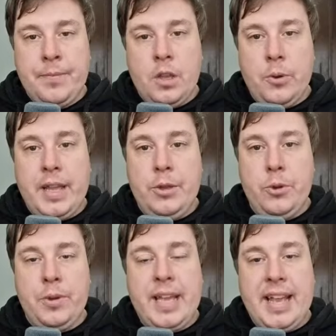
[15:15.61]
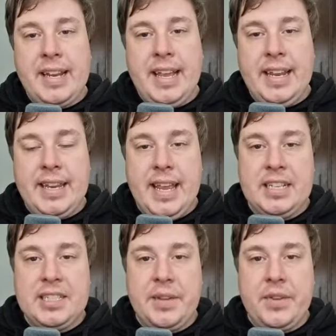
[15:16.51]
Okay, you can get a
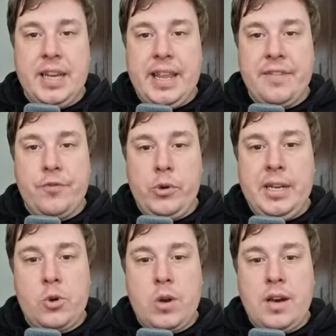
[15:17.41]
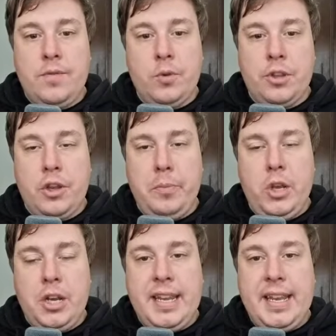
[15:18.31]
7-day free trial for the
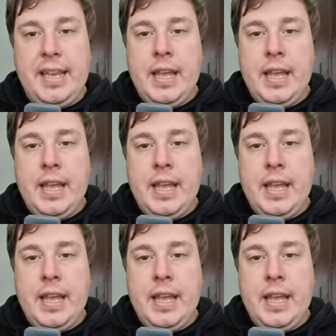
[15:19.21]
community,